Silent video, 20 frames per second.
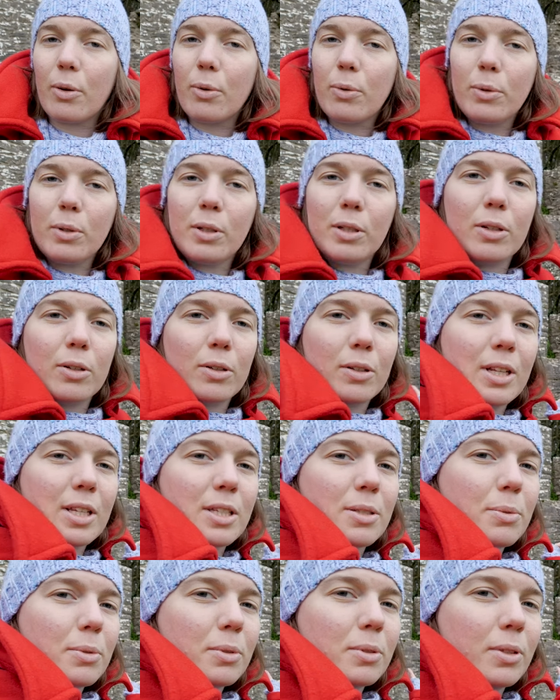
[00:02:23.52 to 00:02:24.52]
all along
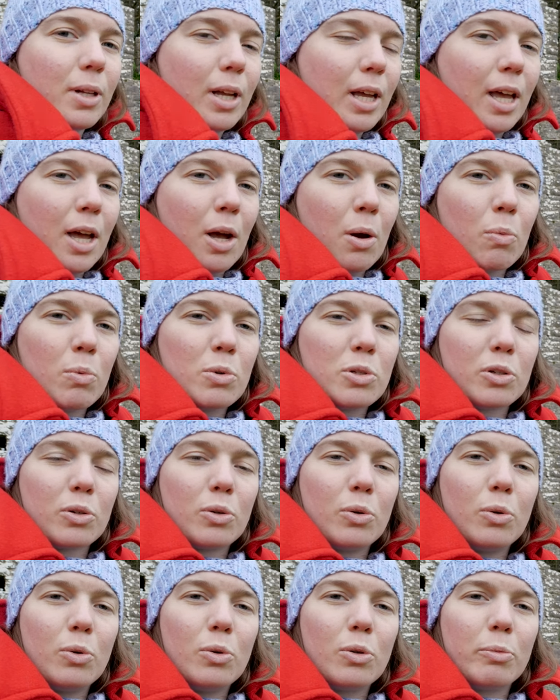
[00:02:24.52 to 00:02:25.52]
this wall was a
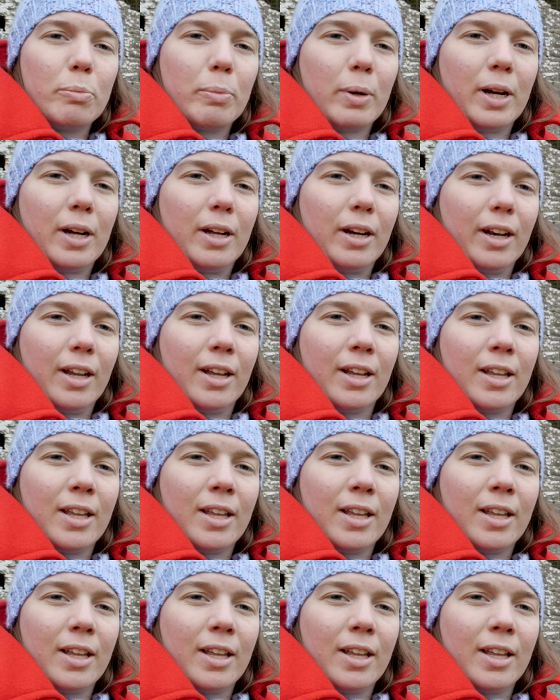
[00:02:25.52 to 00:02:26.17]
corn barn.